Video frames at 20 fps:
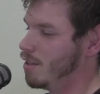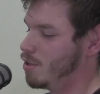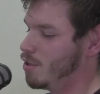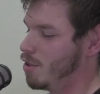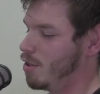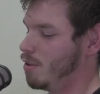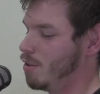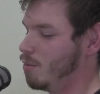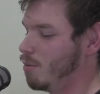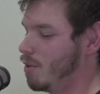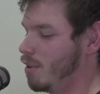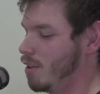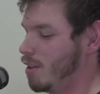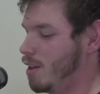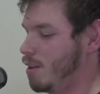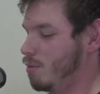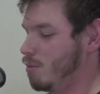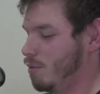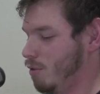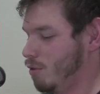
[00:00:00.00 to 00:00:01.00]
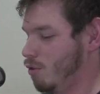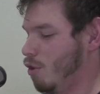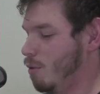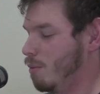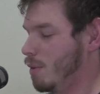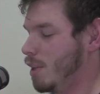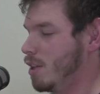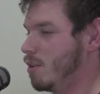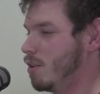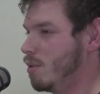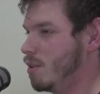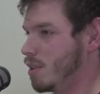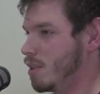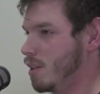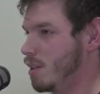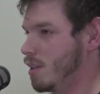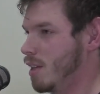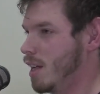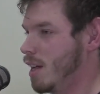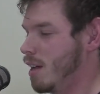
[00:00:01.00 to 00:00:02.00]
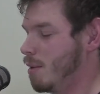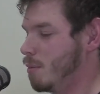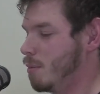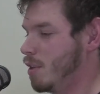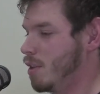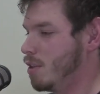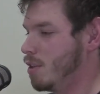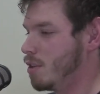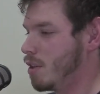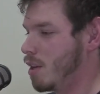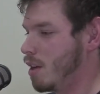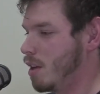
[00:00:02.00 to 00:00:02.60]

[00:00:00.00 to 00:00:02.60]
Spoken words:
So what I'll normally do as the DM is